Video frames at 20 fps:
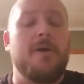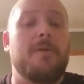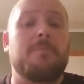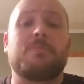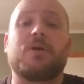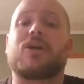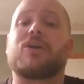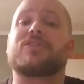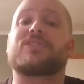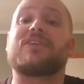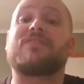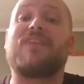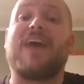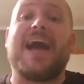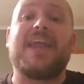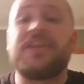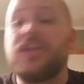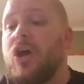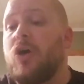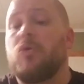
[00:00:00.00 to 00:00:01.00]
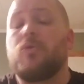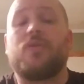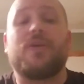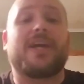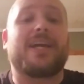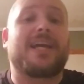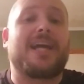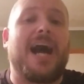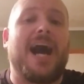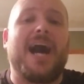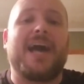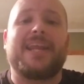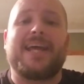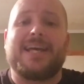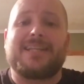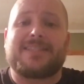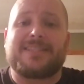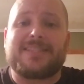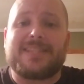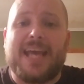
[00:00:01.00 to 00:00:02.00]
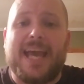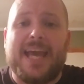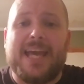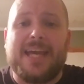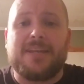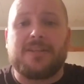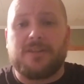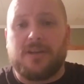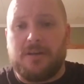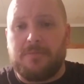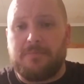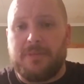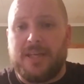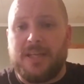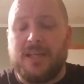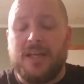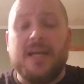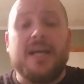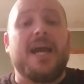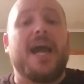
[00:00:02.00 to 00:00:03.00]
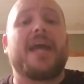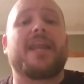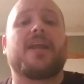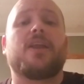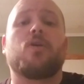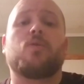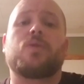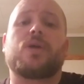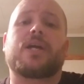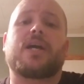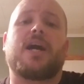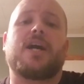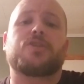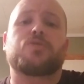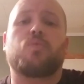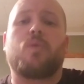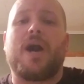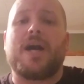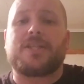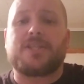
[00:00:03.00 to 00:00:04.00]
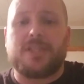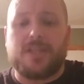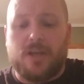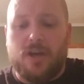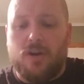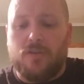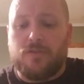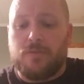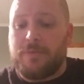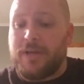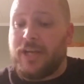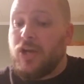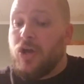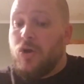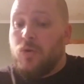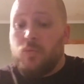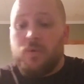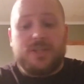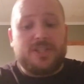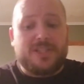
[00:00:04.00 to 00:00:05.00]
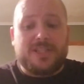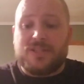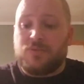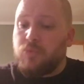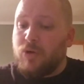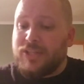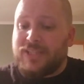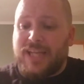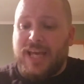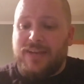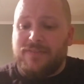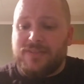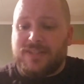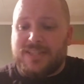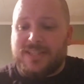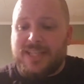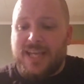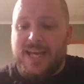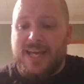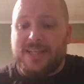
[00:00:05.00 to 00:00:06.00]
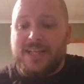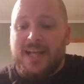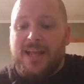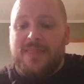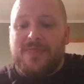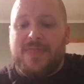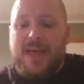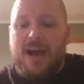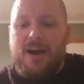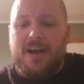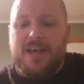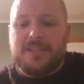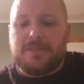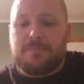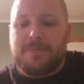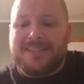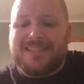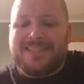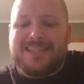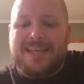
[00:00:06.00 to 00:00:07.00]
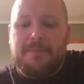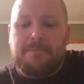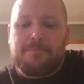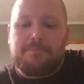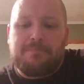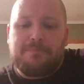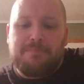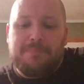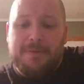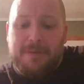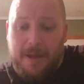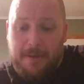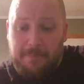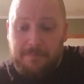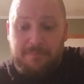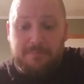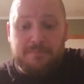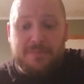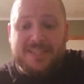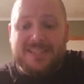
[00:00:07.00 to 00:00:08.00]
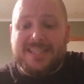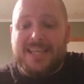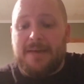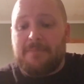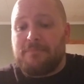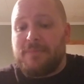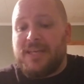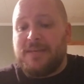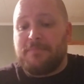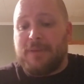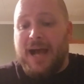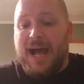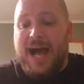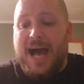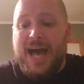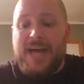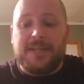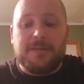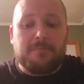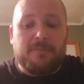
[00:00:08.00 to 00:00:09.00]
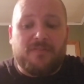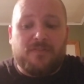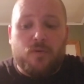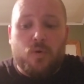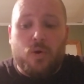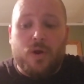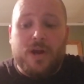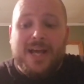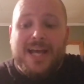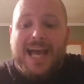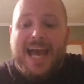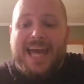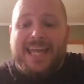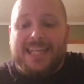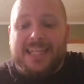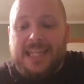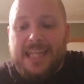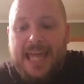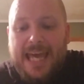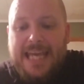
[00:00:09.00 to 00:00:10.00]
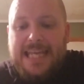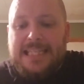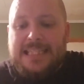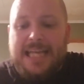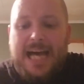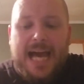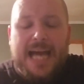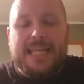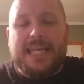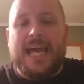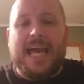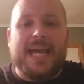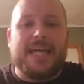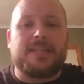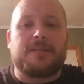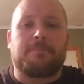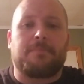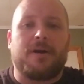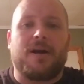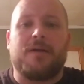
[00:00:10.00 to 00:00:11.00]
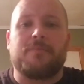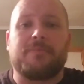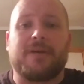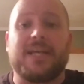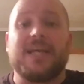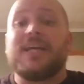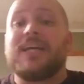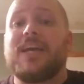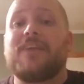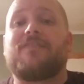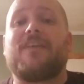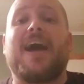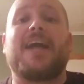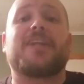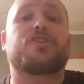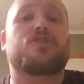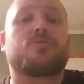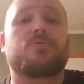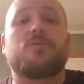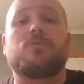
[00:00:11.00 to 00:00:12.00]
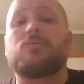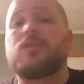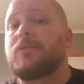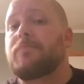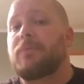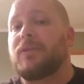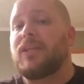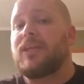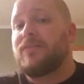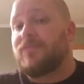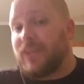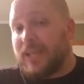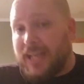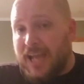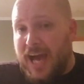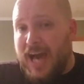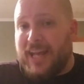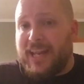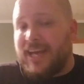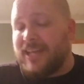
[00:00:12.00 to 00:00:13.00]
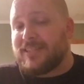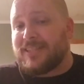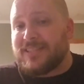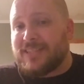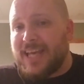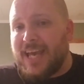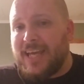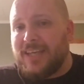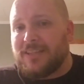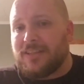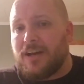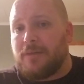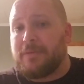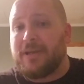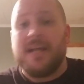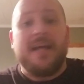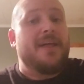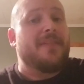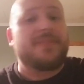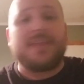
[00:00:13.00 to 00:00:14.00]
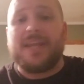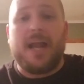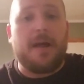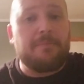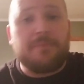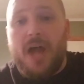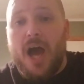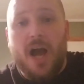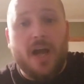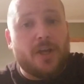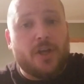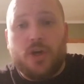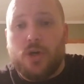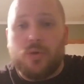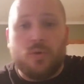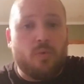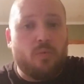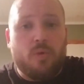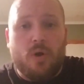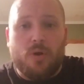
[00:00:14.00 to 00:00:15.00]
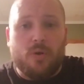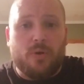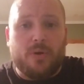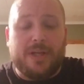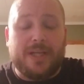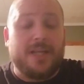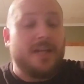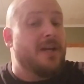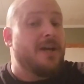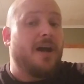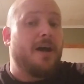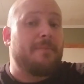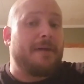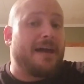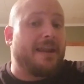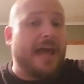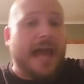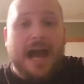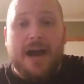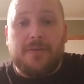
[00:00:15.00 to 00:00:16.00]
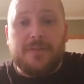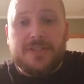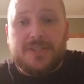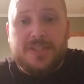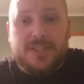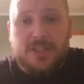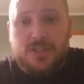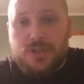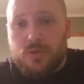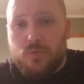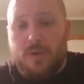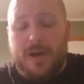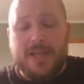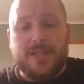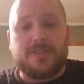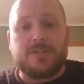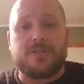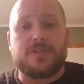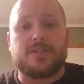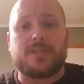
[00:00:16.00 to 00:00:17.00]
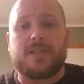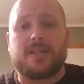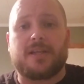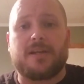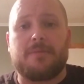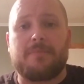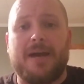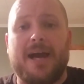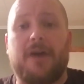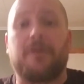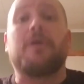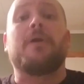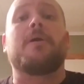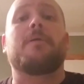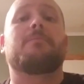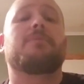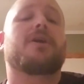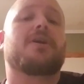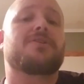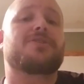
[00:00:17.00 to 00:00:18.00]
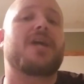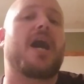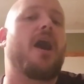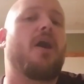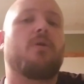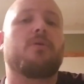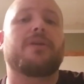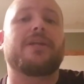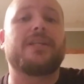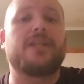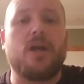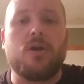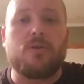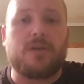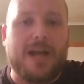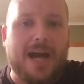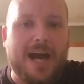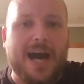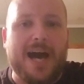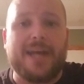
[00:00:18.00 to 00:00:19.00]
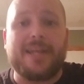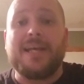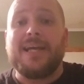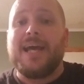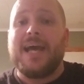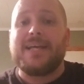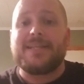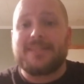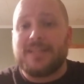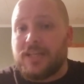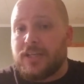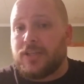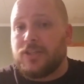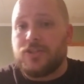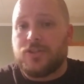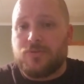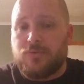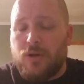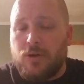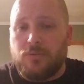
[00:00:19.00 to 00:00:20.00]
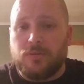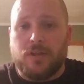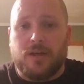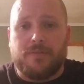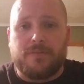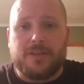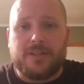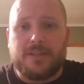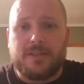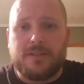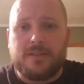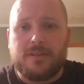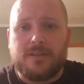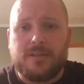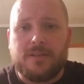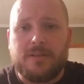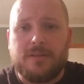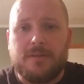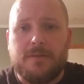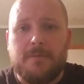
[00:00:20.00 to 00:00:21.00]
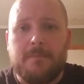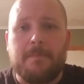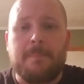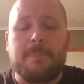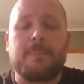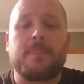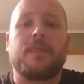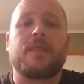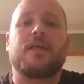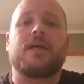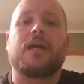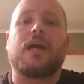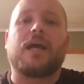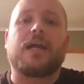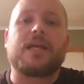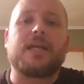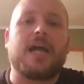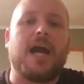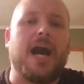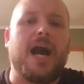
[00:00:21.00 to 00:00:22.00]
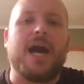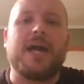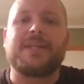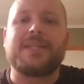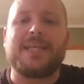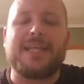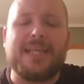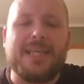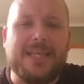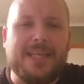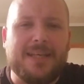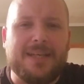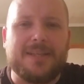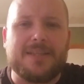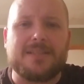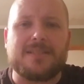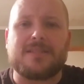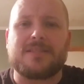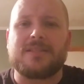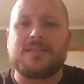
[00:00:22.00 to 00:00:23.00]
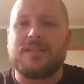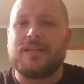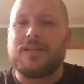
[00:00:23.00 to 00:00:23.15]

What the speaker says: Because if I know that God has His hand on me, and I know that God's watching over me, which is what David said, thou hast beset me behind and before, and laid thine hand upon me. If I truly believe that God has His hand on me, then I'm not going to worry about how the situation's going to come out, because I already know God is in control of it. God is